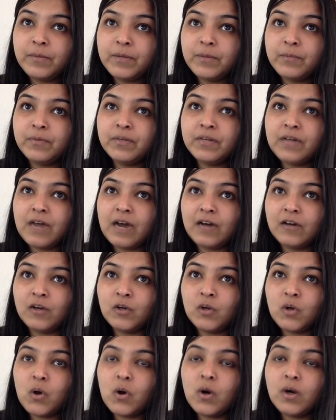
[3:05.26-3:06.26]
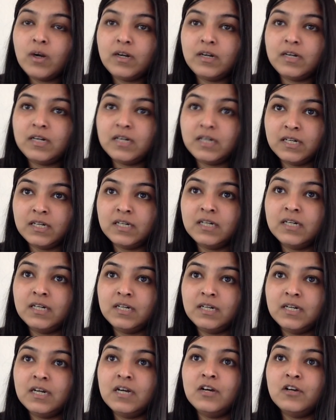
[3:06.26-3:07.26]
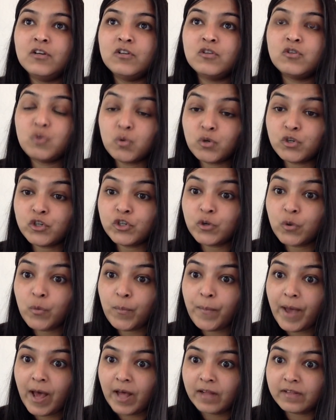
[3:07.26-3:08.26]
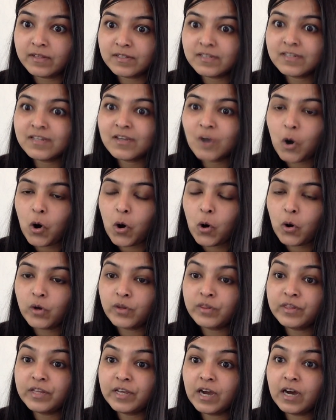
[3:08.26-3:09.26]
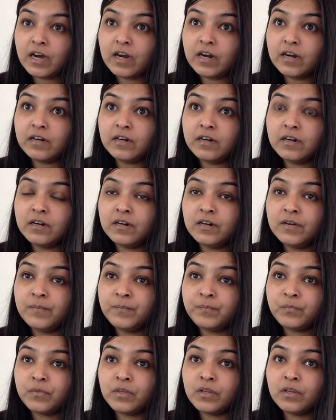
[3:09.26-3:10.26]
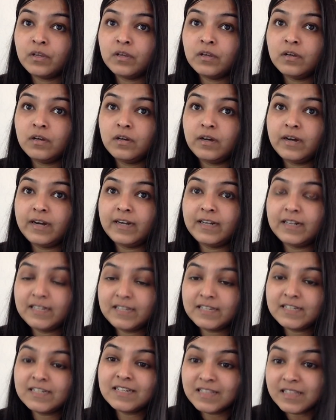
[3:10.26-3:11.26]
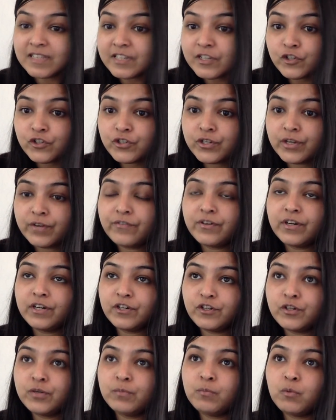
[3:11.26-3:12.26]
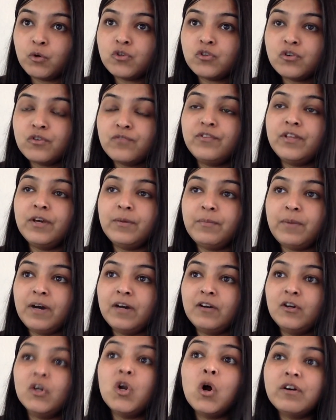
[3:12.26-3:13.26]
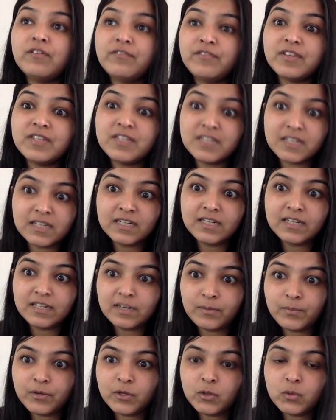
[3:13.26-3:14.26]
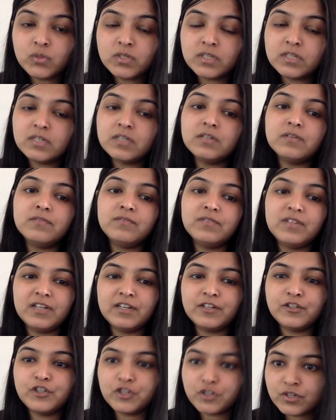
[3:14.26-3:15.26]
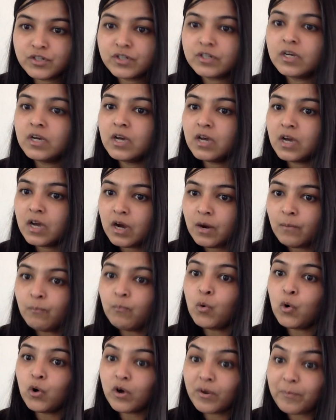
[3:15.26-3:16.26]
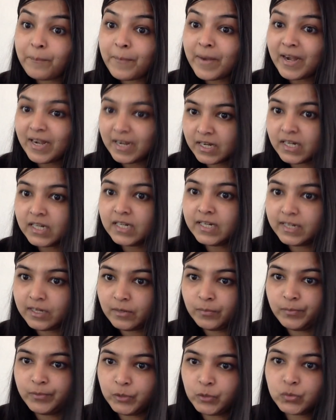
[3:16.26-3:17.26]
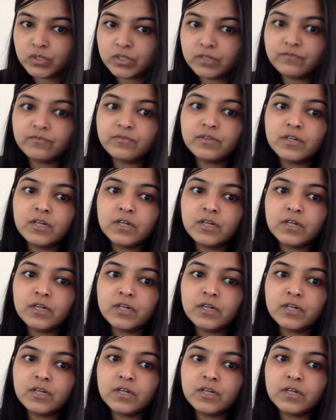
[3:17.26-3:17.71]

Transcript: people are not sociopaths, or they are, at least in this generation, most of them are not physically abusive, they are just more mentally abusive.